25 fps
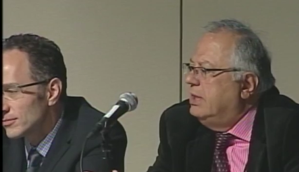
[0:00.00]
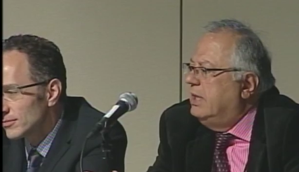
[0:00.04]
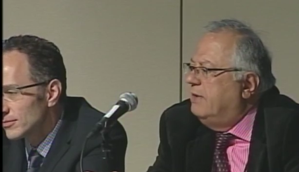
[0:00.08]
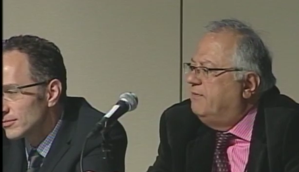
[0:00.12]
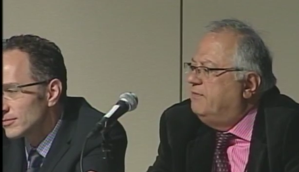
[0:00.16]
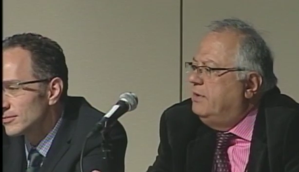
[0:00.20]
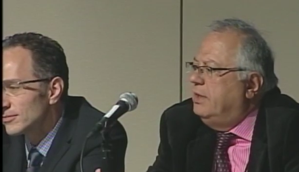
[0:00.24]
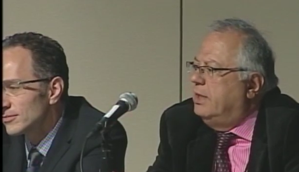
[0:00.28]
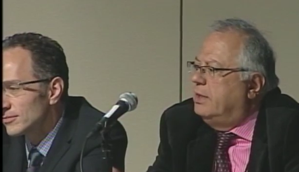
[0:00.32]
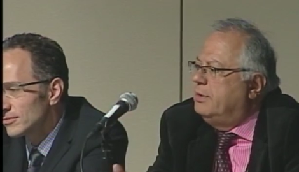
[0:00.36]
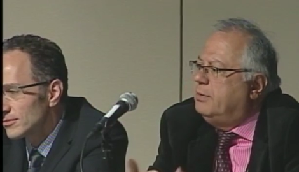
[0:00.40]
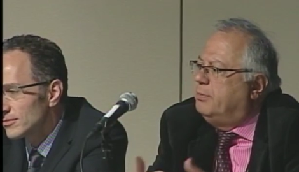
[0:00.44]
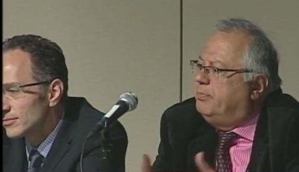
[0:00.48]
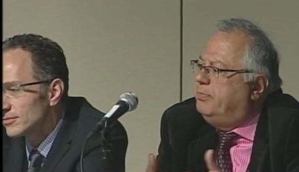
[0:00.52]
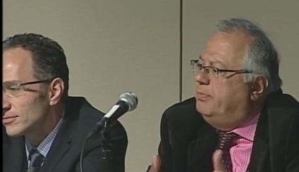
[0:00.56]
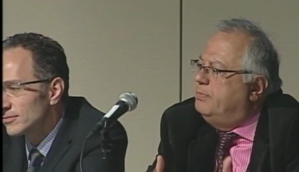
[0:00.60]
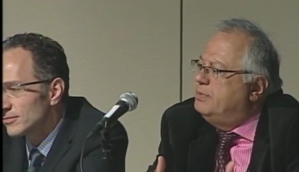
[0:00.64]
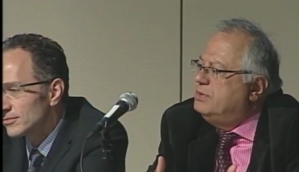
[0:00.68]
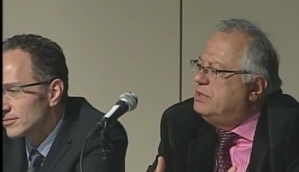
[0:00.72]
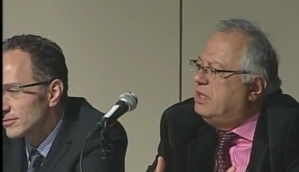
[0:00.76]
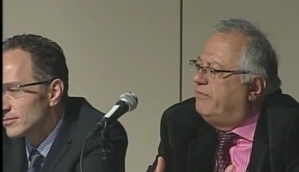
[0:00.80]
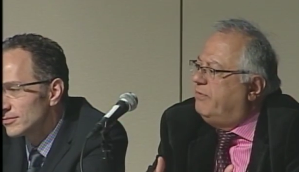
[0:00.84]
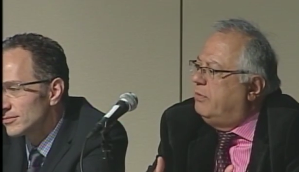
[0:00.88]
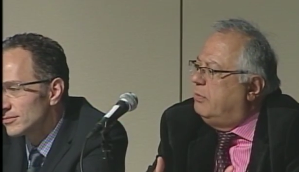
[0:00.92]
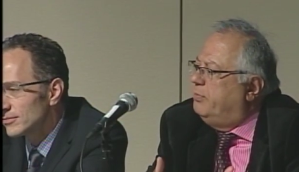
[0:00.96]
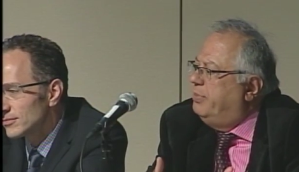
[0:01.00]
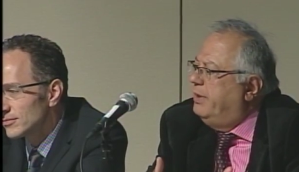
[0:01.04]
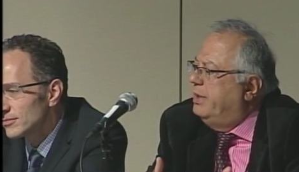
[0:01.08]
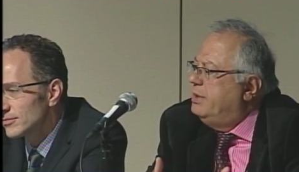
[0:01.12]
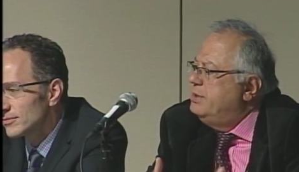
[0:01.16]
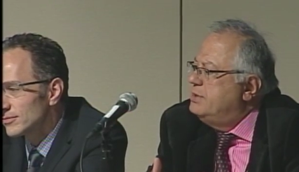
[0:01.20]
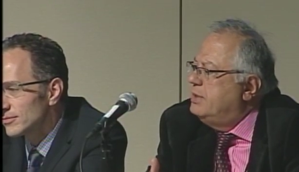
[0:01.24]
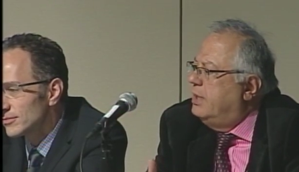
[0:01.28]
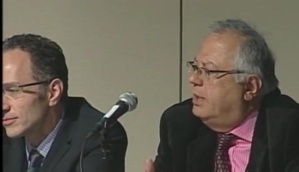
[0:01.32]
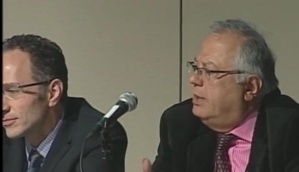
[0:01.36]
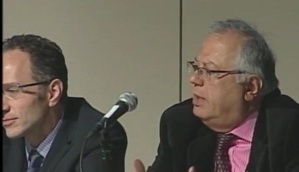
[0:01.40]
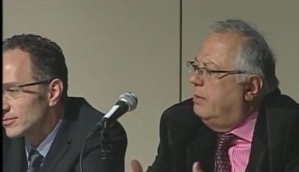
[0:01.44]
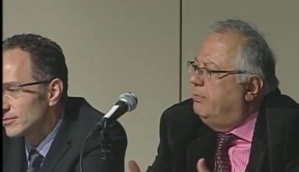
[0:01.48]
Speaker 1: left. The other several
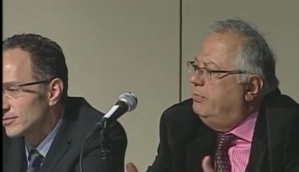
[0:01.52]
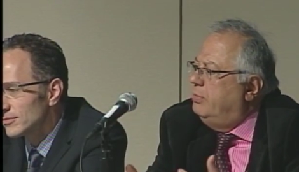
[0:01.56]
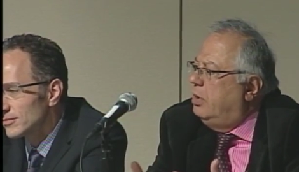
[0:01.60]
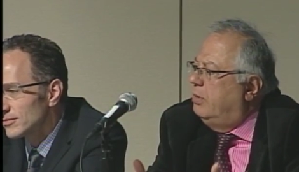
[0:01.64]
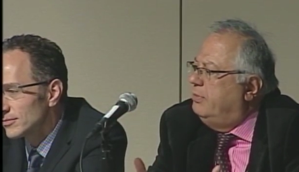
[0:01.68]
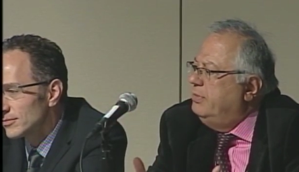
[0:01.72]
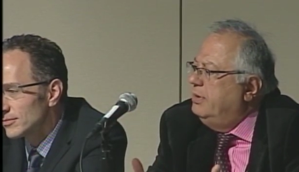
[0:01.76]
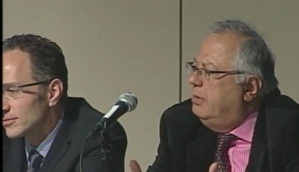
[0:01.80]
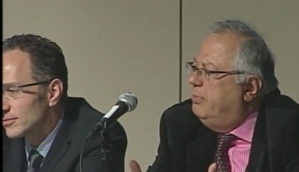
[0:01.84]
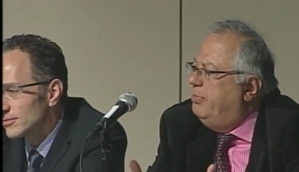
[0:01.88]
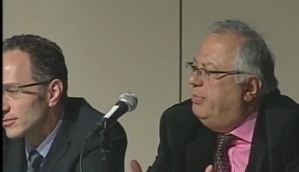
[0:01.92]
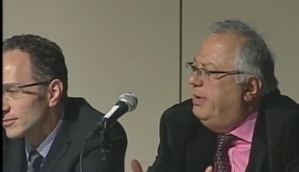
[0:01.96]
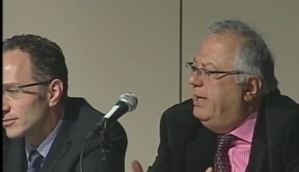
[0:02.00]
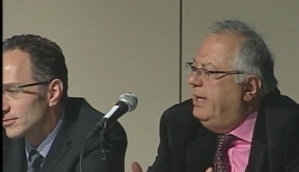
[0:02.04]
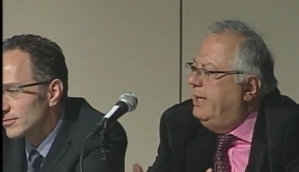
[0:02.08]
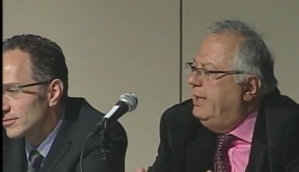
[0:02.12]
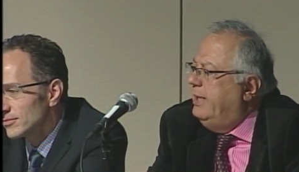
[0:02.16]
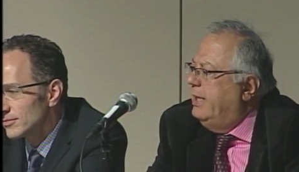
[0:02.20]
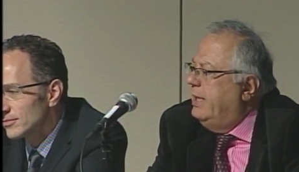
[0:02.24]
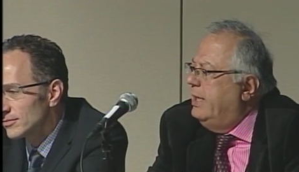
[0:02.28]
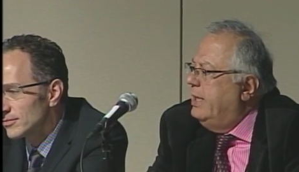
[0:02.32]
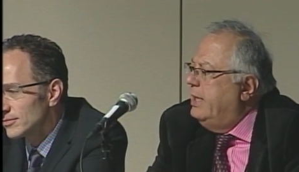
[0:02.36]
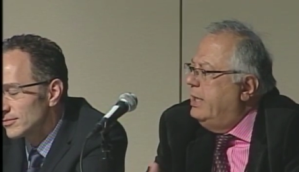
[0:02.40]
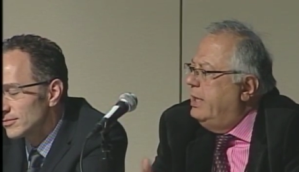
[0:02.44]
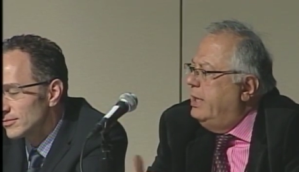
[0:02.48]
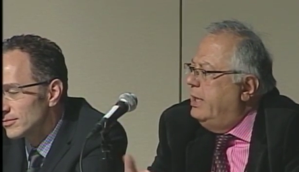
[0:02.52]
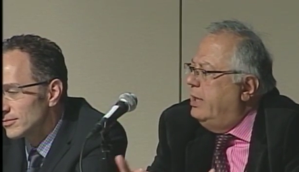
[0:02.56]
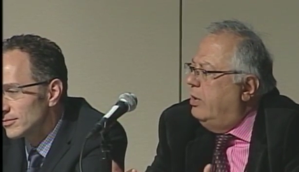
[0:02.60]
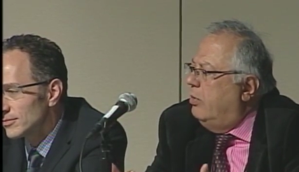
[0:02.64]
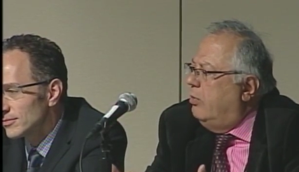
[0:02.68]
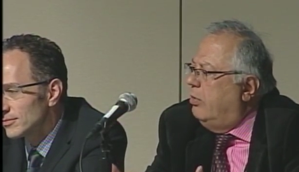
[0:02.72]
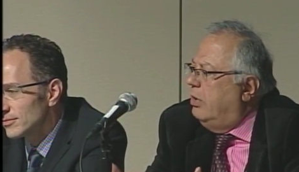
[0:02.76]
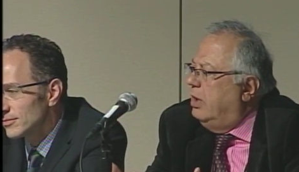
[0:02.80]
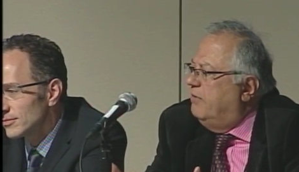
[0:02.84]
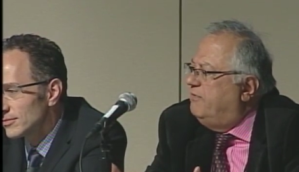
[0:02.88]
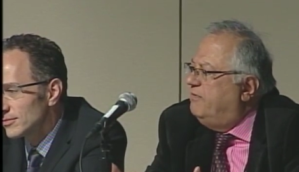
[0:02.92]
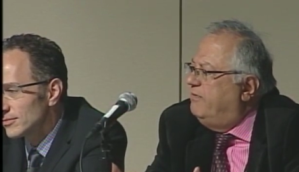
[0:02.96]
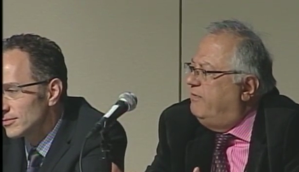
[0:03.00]
patients had abdominal pain
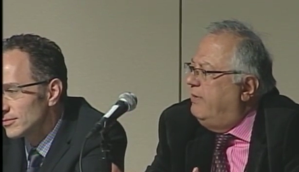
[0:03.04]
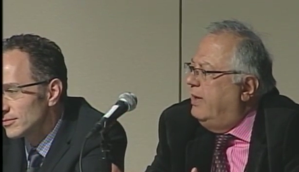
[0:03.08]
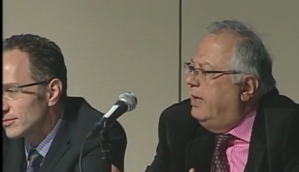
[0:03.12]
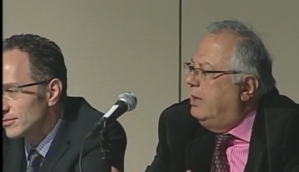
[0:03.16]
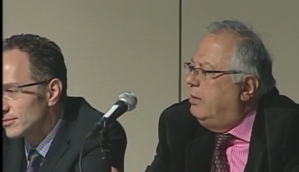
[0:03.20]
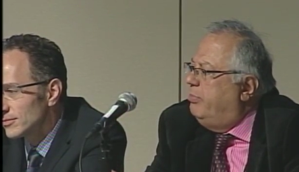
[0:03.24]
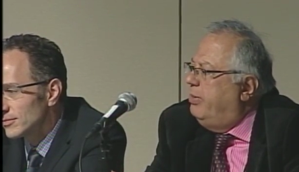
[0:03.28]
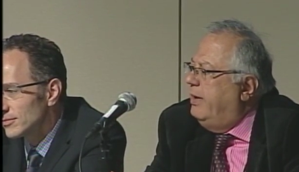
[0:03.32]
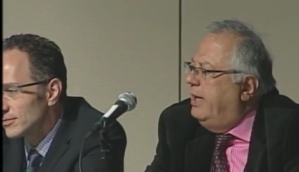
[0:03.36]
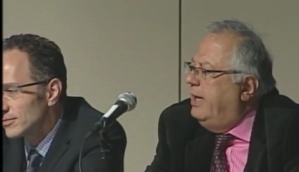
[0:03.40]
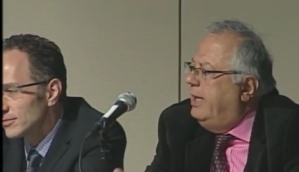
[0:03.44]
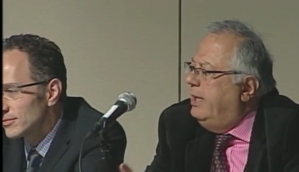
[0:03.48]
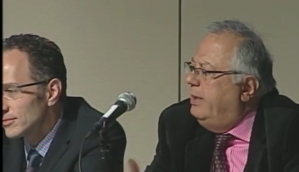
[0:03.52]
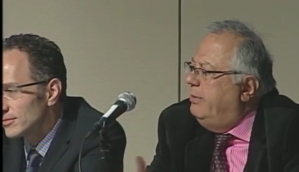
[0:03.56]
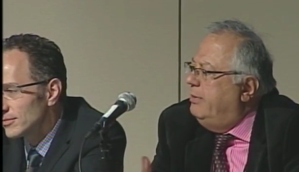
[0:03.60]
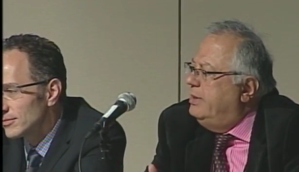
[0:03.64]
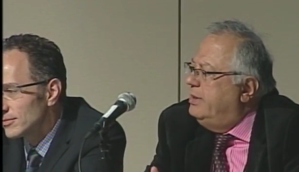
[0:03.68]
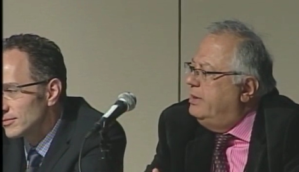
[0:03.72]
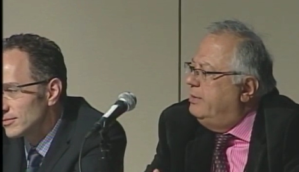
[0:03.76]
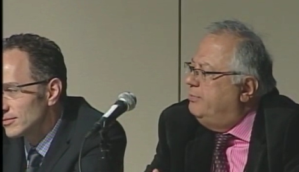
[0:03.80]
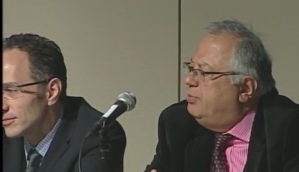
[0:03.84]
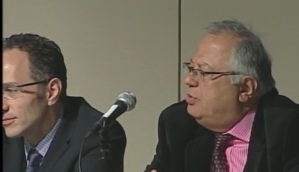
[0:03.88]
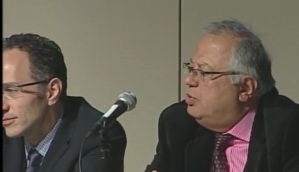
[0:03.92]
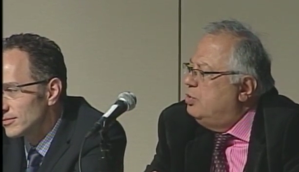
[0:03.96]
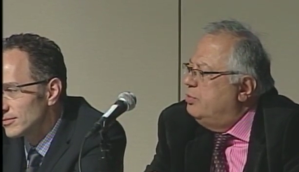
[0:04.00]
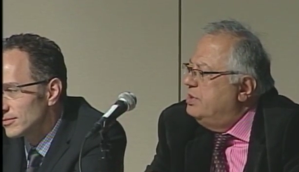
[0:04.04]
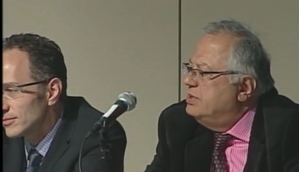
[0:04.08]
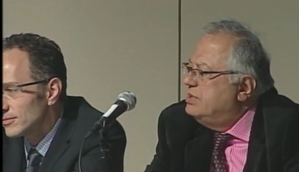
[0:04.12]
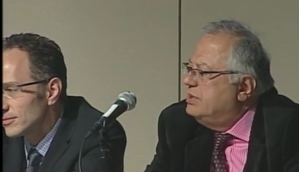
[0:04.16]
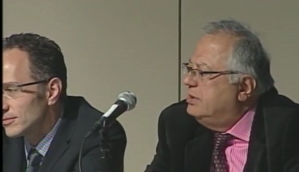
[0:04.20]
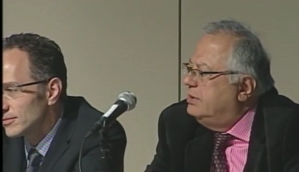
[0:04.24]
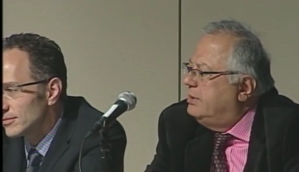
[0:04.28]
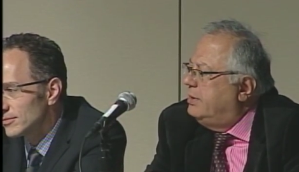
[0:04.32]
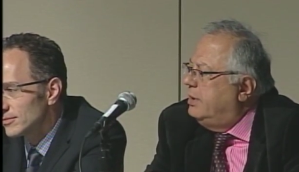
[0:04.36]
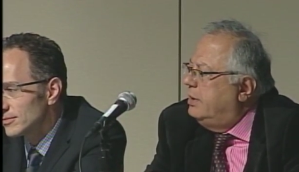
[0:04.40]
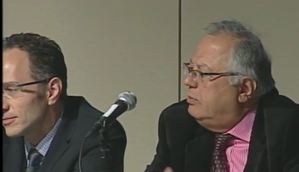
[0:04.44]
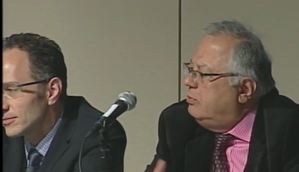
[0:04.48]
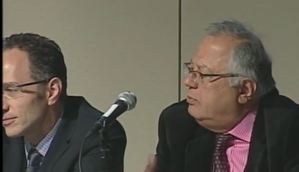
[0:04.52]
or left flank pain, and the tumor is
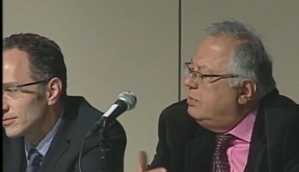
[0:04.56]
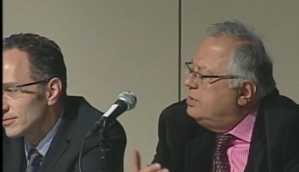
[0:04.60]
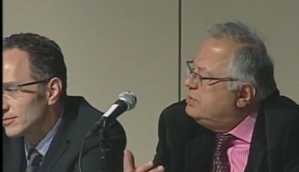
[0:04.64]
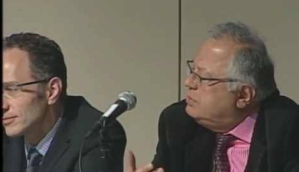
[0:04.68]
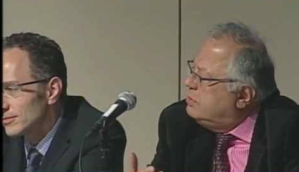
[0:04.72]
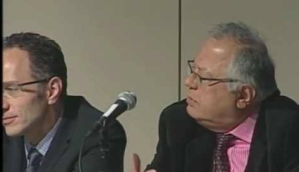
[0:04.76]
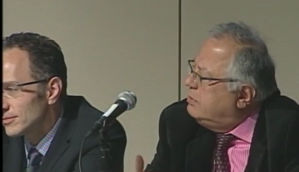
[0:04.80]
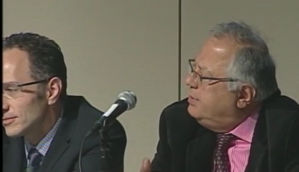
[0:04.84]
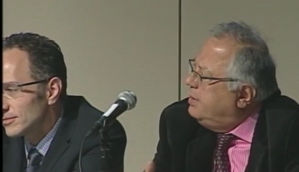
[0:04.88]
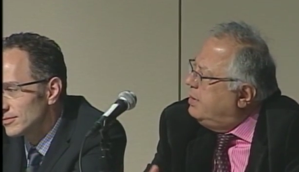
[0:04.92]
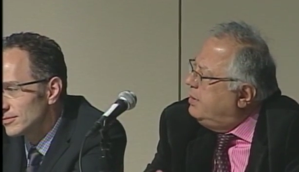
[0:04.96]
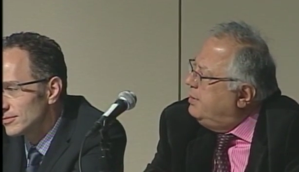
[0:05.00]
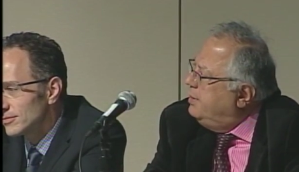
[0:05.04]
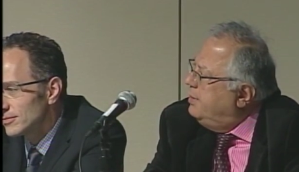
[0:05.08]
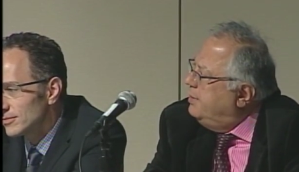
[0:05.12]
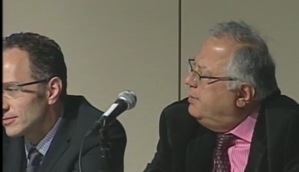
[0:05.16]
on the right. What's going on